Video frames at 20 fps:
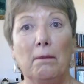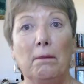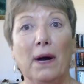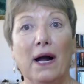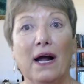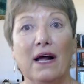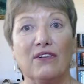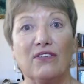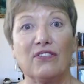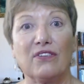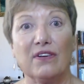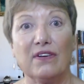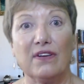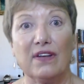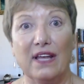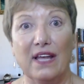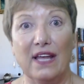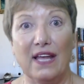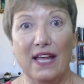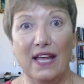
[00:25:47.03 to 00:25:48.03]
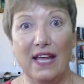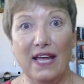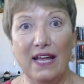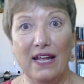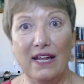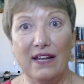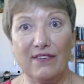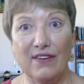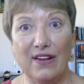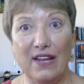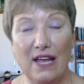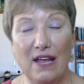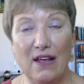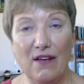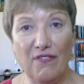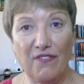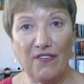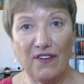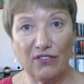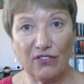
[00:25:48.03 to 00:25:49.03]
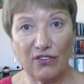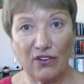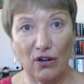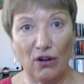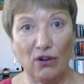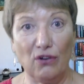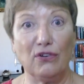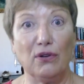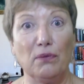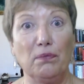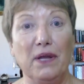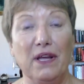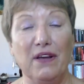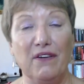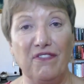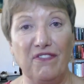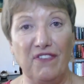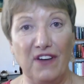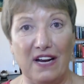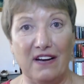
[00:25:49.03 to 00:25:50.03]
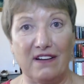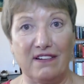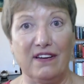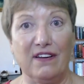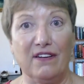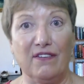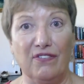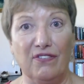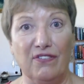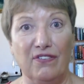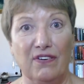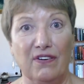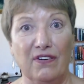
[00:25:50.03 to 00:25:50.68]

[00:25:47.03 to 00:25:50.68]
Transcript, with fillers: But it, if it's going to be effective